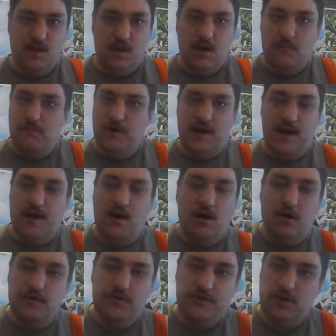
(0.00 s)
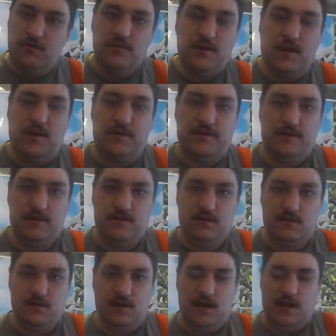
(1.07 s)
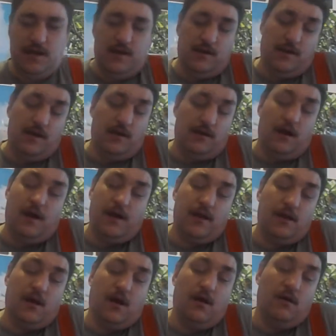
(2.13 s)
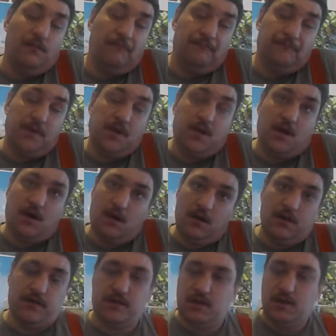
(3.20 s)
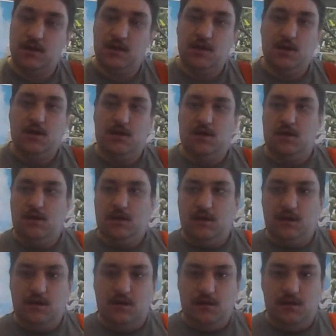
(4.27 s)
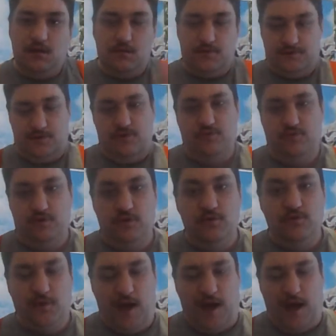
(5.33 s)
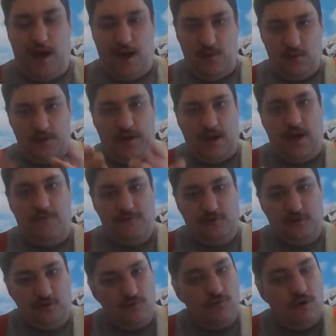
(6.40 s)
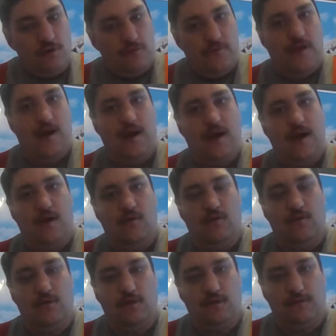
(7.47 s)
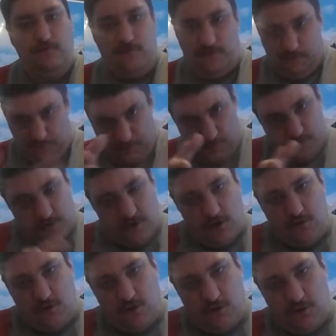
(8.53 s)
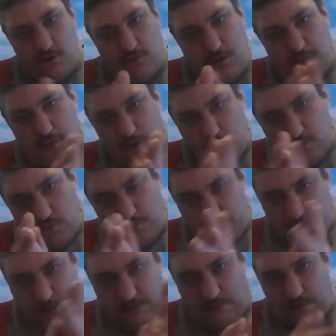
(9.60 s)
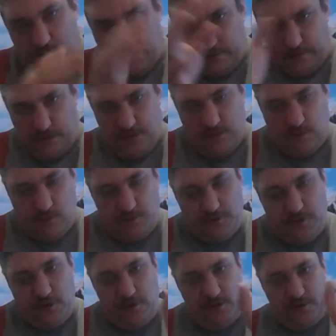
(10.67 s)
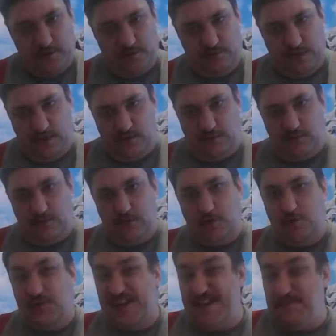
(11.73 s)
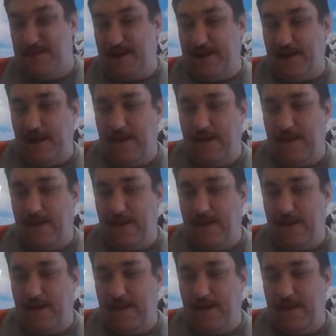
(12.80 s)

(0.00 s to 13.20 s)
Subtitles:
But I can't do that. I can't, because to do that I would have to run that house. Just because of my personal beliefs that I don't want to go into too deeply.